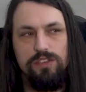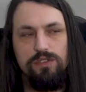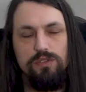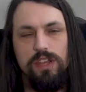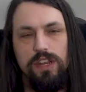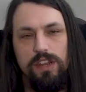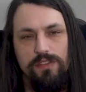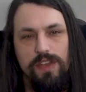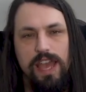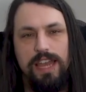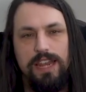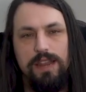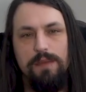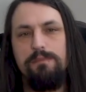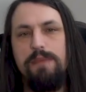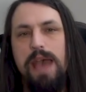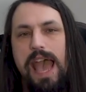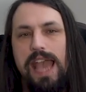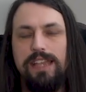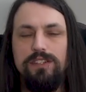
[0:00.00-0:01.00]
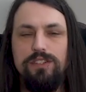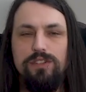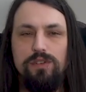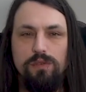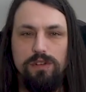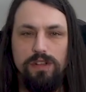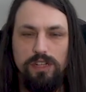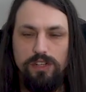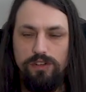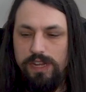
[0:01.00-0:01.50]
you could have had a
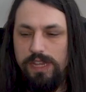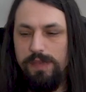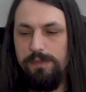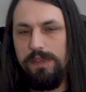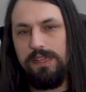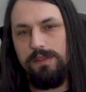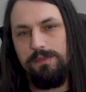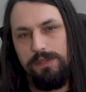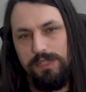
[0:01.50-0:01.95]
backdoor agreement